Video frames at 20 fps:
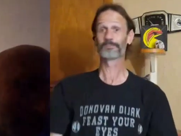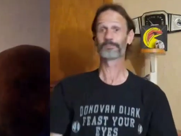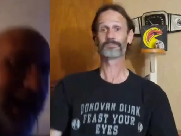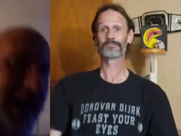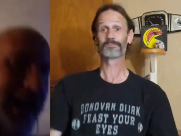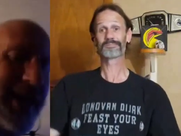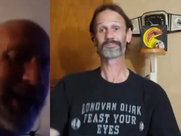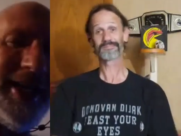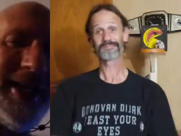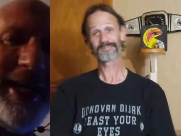
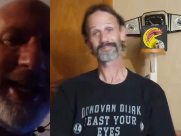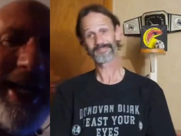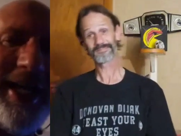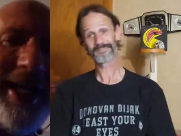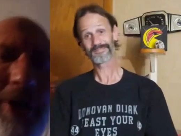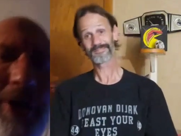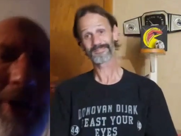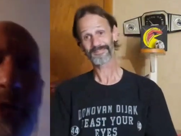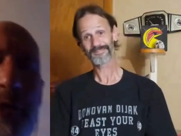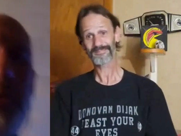Yeah,
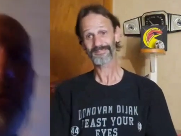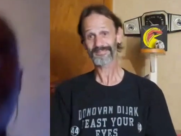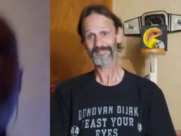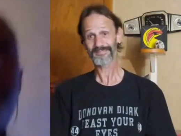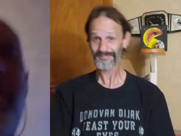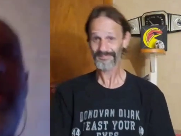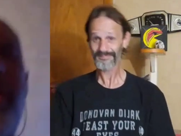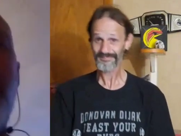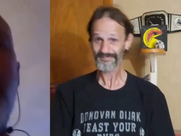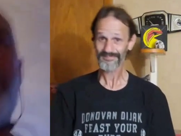he goes
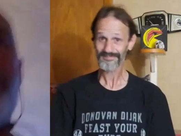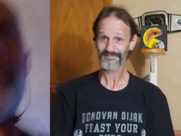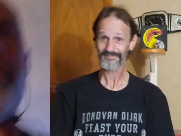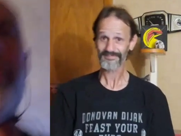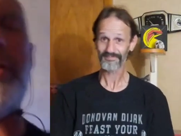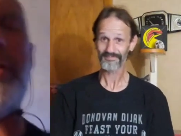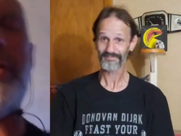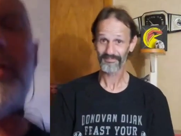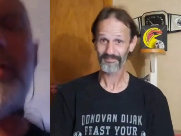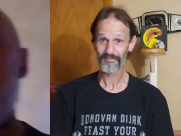way back
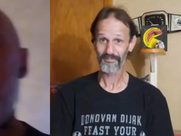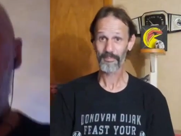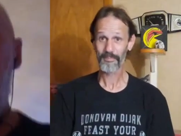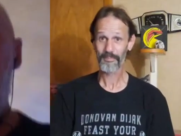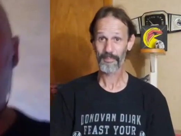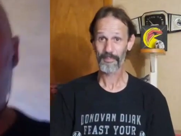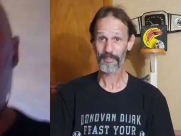because he's